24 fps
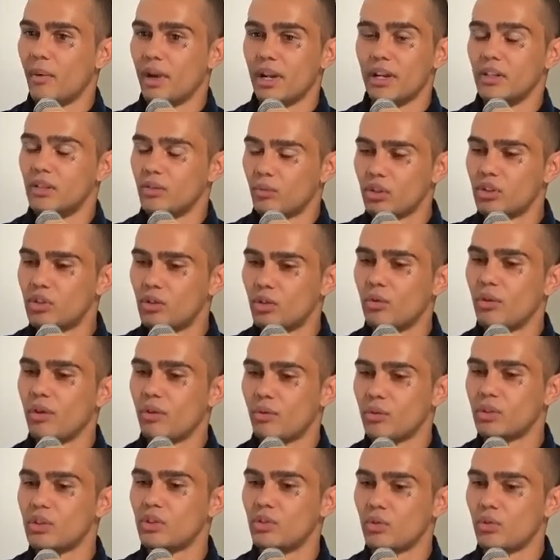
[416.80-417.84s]
we're
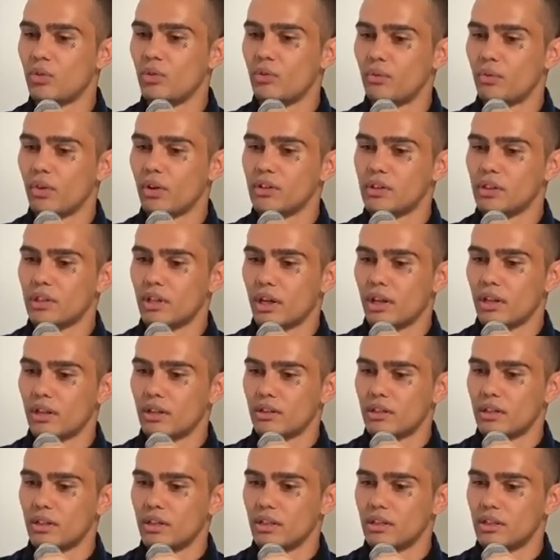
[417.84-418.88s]
still good friends
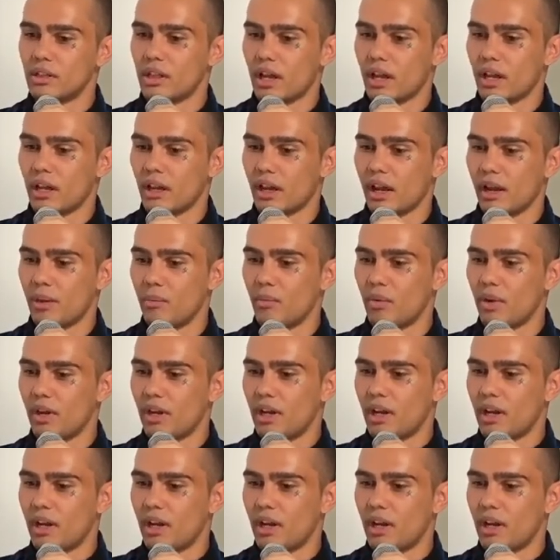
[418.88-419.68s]
to this day. And